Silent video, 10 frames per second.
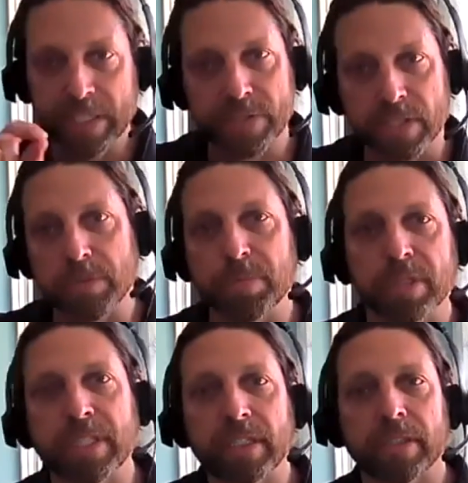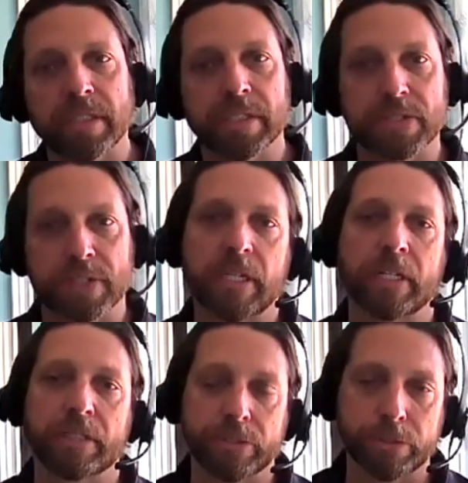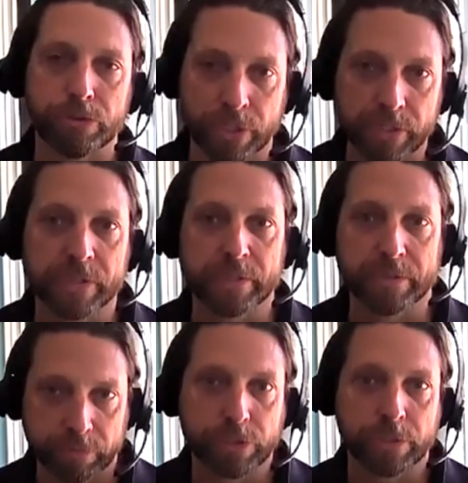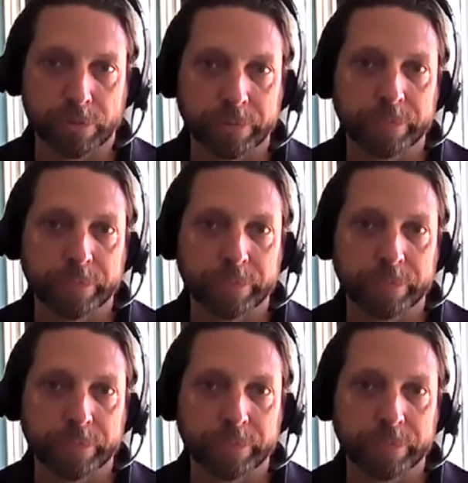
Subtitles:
city plan is connected to transit for sure.